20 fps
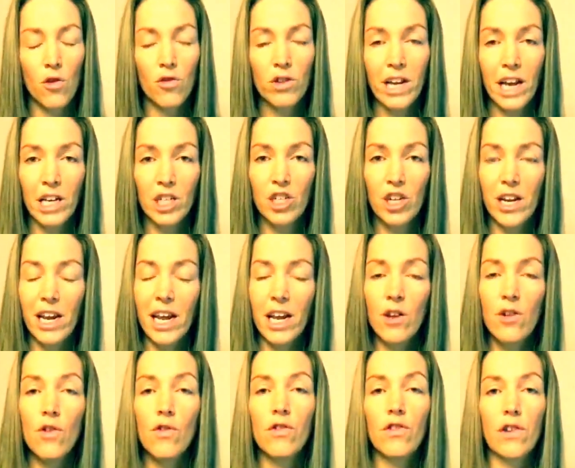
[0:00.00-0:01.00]
tension in
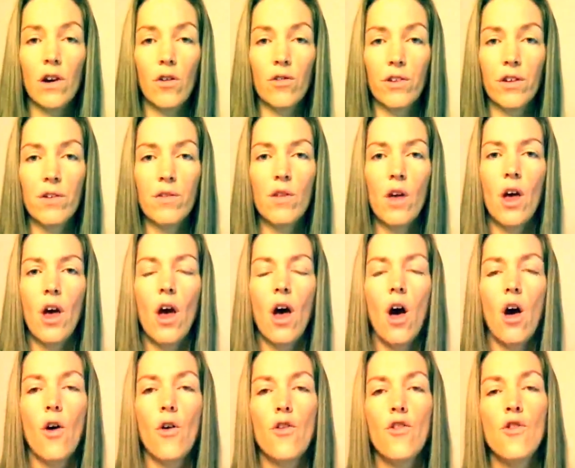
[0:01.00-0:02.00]
your shoulders,
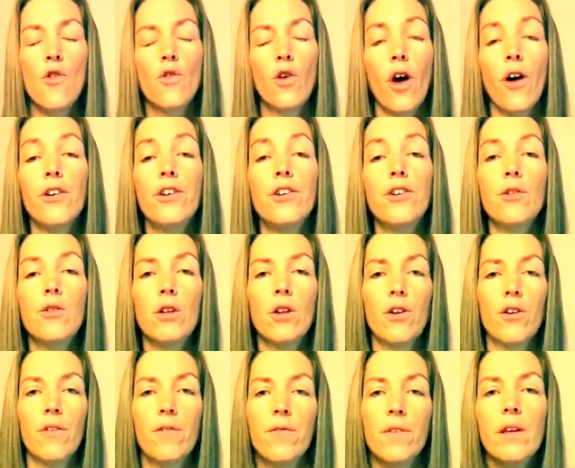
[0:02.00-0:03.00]
you're going to do a
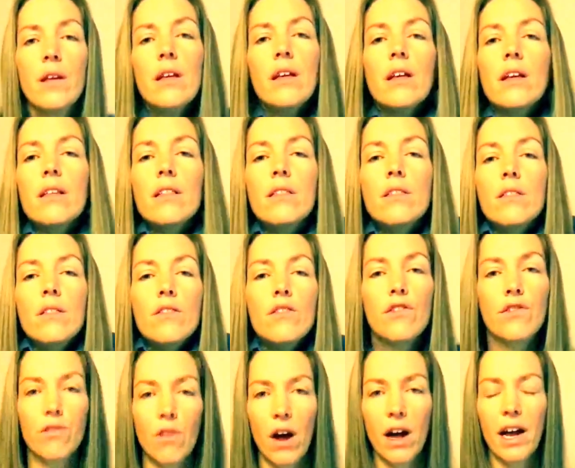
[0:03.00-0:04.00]
lot of
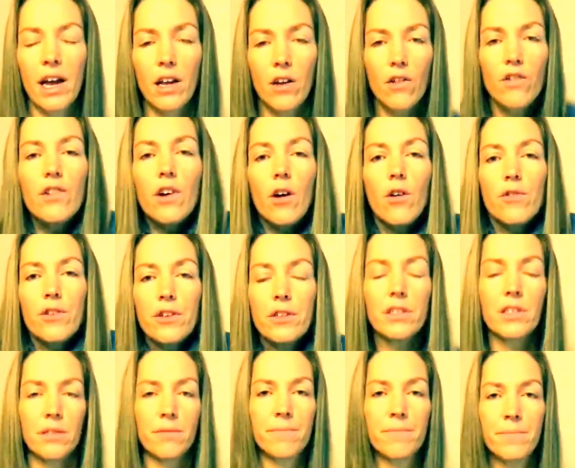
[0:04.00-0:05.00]
shrugging your
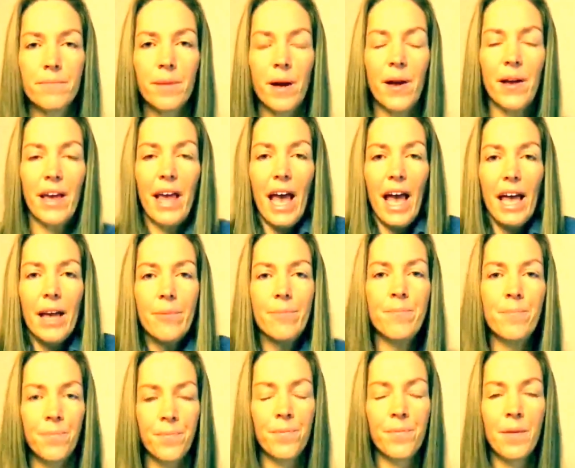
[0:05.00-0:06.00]
shoulders, okay?
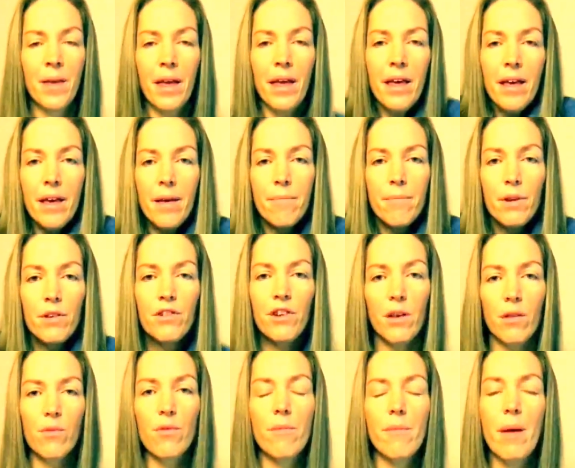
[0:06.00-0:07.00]
But
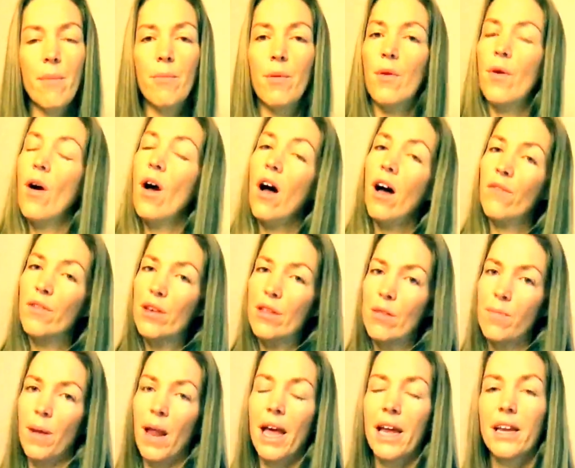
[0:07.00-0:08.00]
just remember, I've
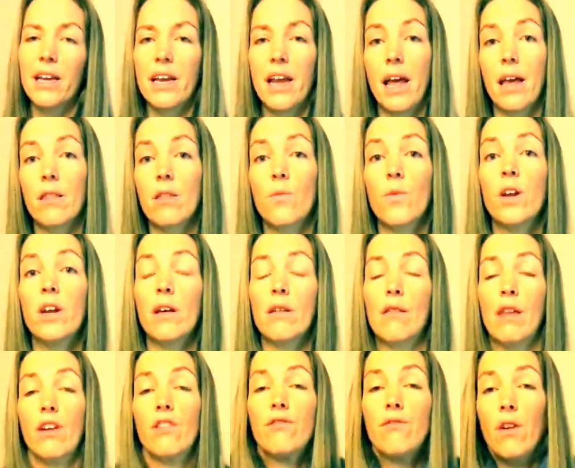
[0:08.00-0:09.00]
explained it now, so when I
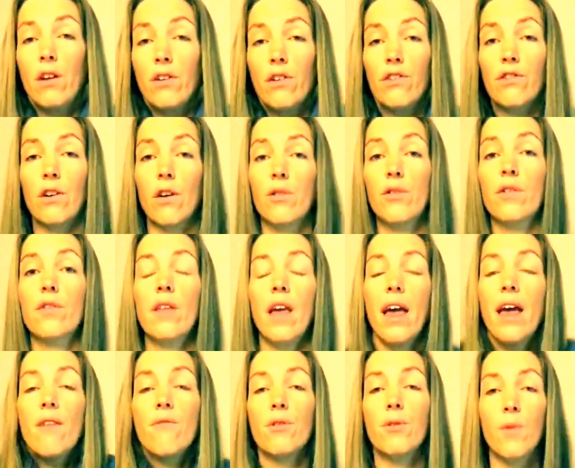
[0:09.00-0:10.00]
say shrug your shoulders,
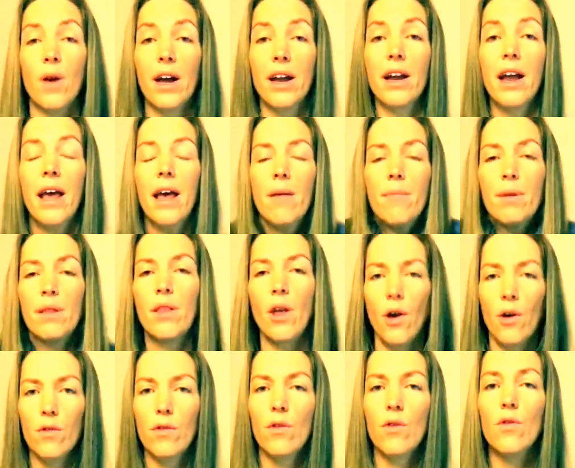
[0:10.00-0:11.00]
everyone, but
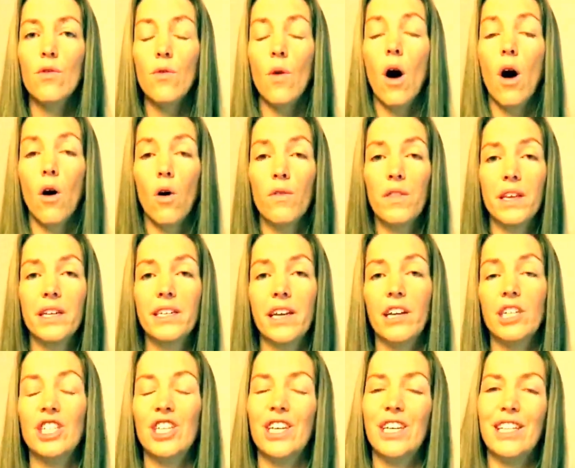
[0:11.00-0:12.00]
those who hold their
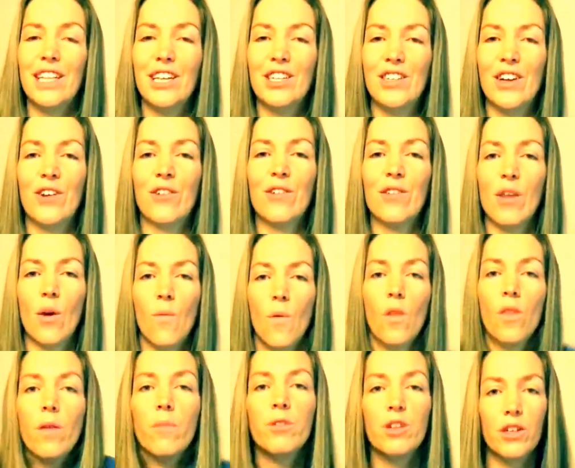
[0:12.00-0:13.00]
tension in their shoulders, I
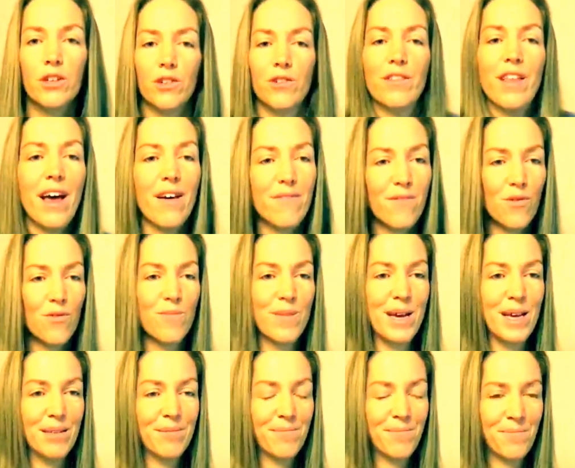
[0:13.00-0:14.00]
want them to do that for
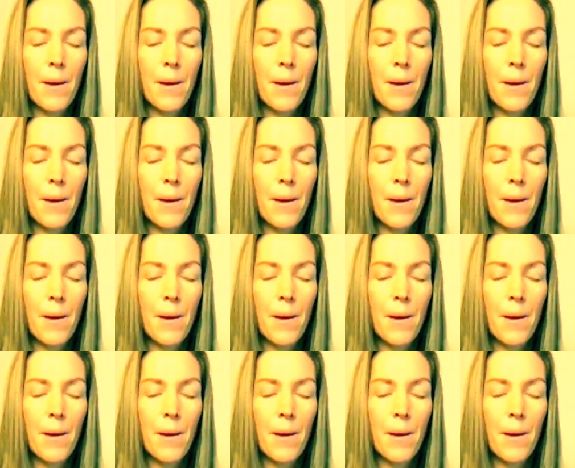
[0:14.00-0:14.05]
me.